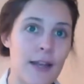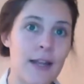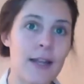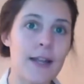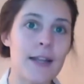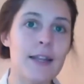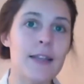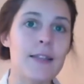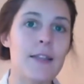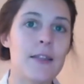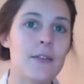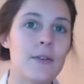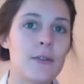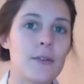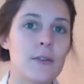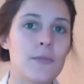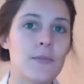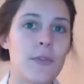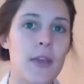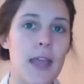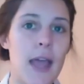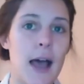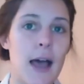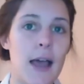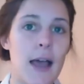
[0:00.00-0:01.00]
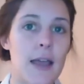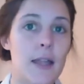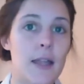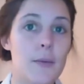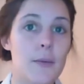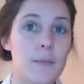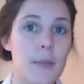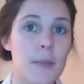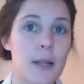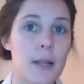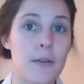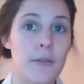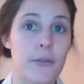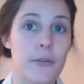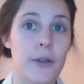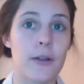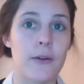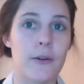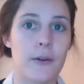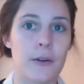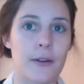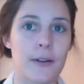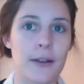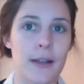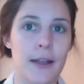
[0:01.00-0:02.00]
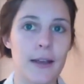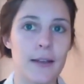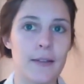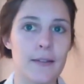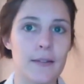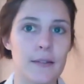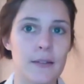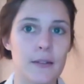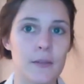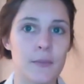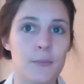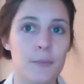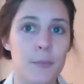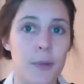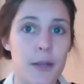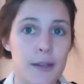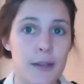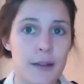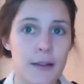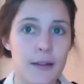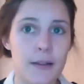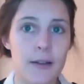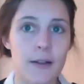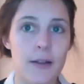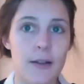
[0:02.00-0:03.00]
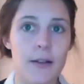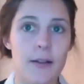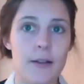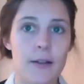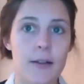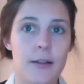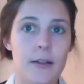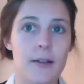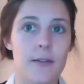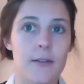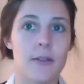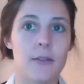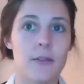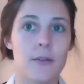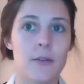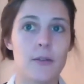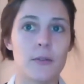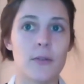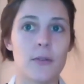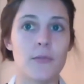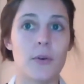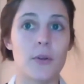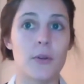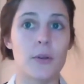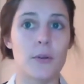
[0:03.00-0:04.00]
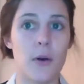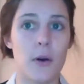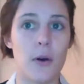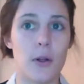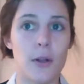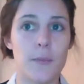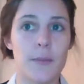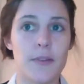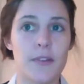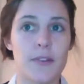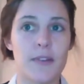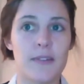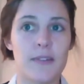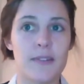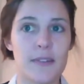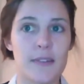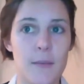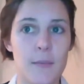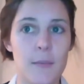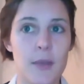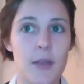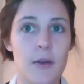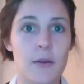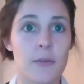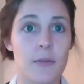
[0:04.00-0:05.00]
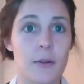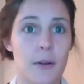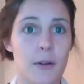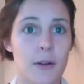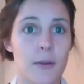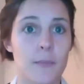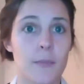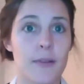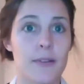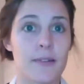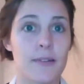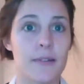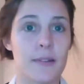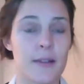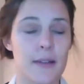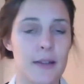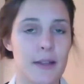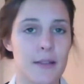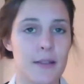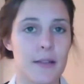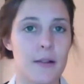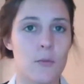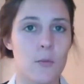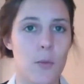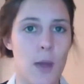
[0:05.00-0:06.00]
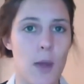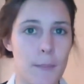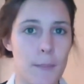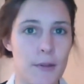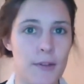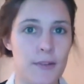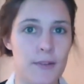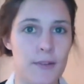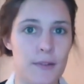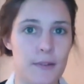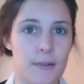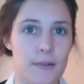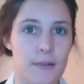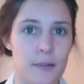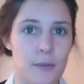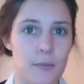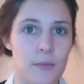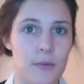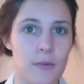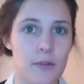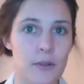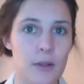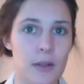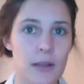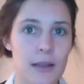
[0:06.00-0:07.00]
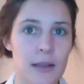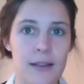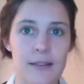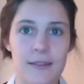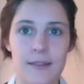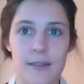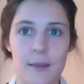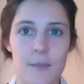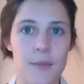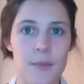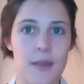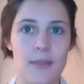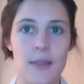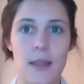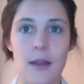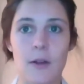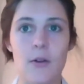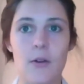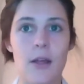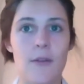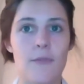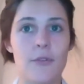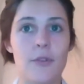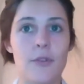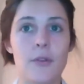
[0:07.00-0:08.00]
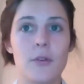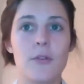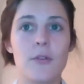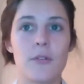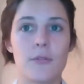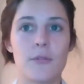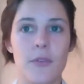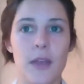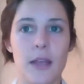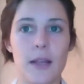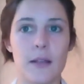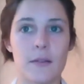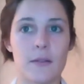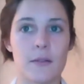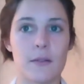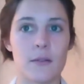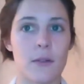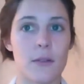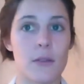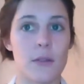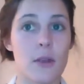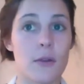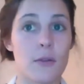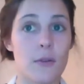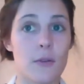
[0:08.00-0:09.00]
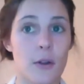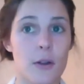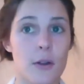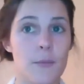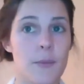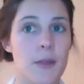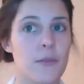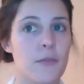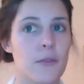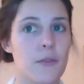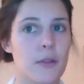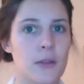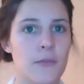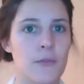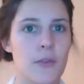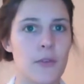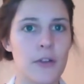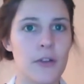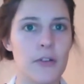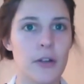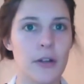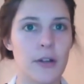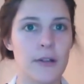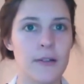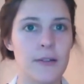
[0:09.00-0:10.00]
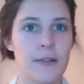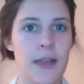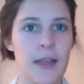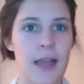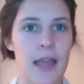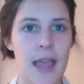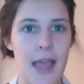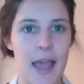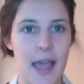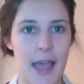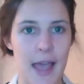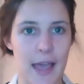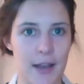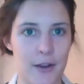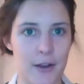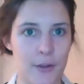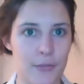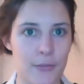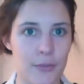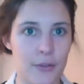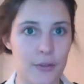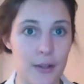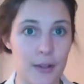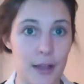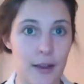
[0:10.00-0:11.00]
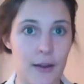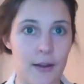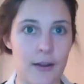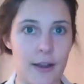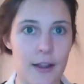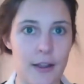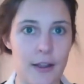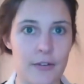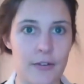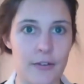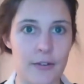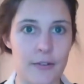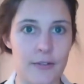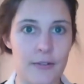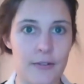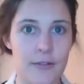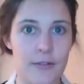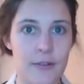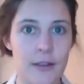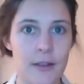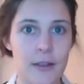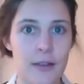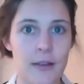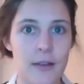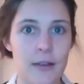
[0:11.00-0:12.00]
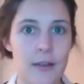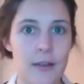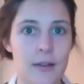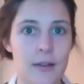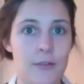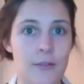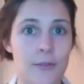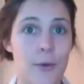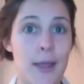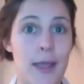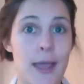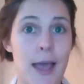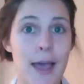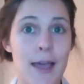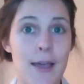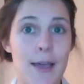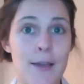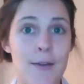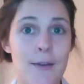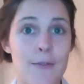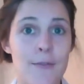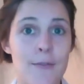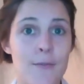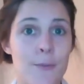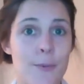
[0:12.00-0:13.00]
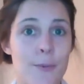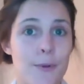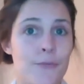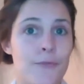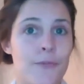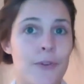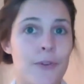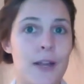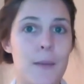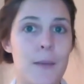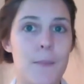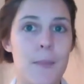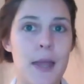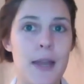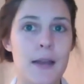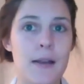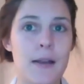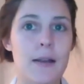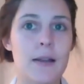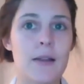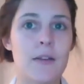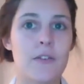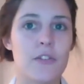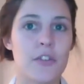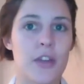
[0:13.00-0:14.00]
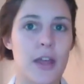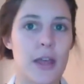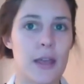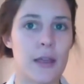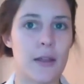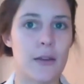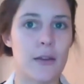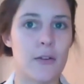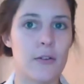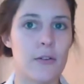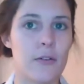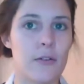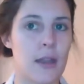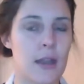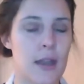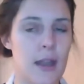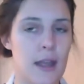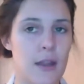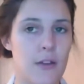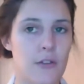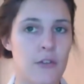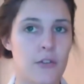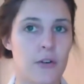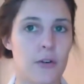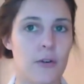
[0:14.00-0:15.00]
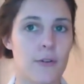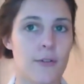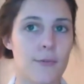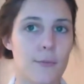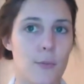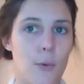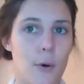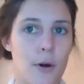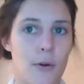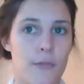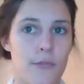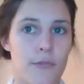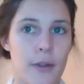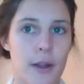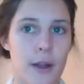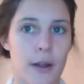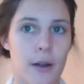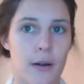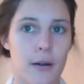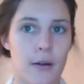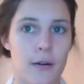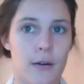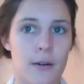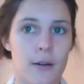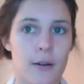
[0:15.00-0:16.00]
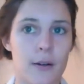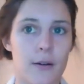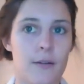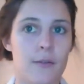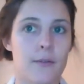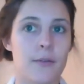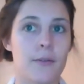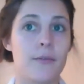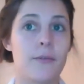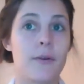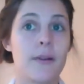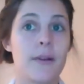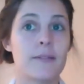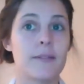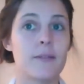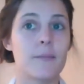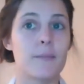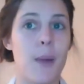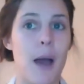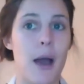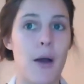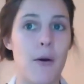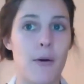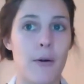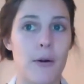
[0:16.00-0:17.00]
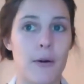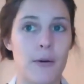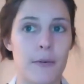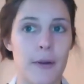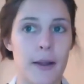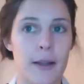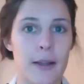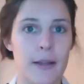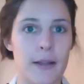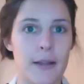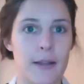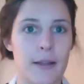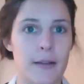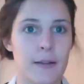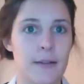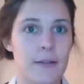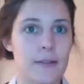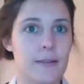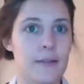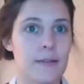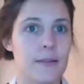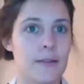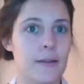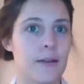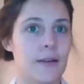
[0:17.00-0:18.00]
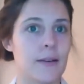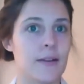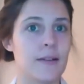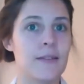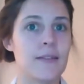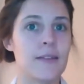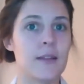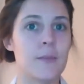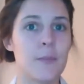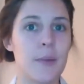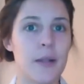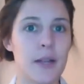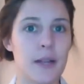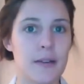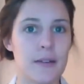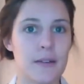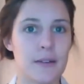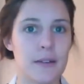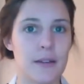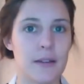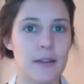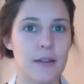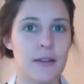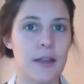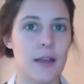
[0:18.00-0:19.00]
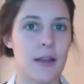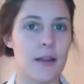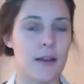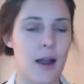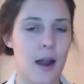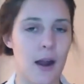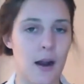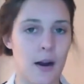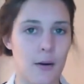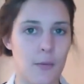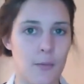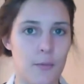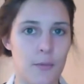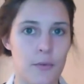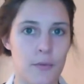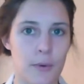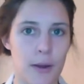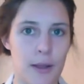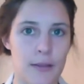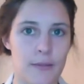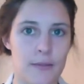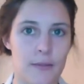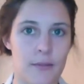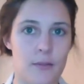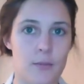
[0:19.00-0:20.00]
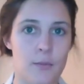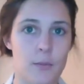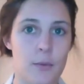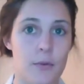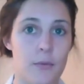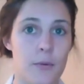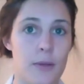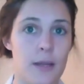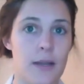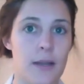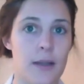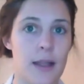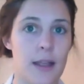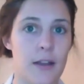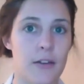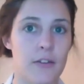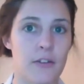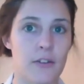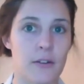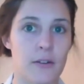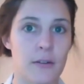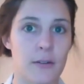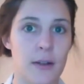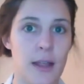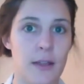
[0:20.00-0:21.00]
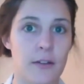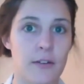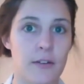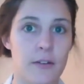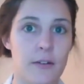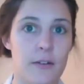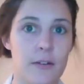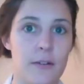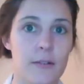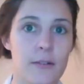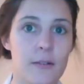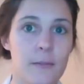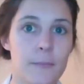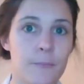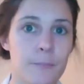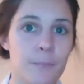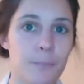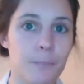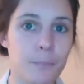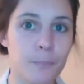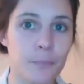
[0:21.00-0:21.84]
Finally, the use of AI in military contexts, particularly the use of autonomous and semi-autonomous lethal weapon systems, is something that could have huge effects on the autonomy of individuals and of entire nations. So AI will fundamentally change the nature of warfare, will risk power gradients, instability, and arms races between nations.